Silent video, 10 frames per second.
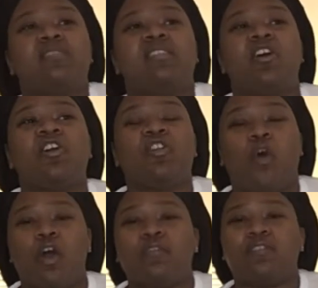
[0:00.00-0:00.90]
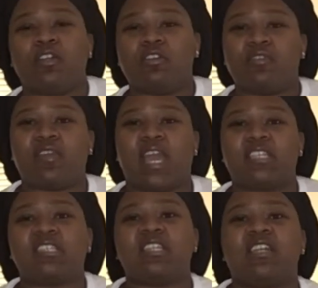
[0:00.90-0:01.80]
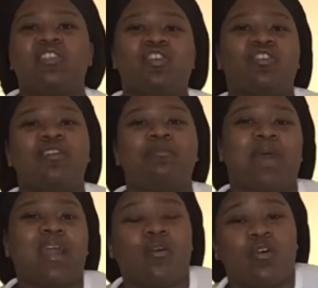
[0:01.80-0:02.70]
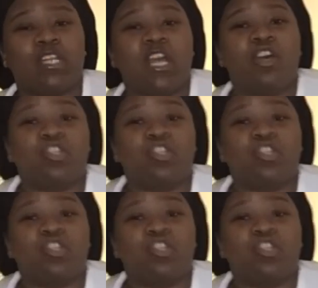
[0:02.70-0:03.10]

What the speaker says: turn off the notifications and then turn them back on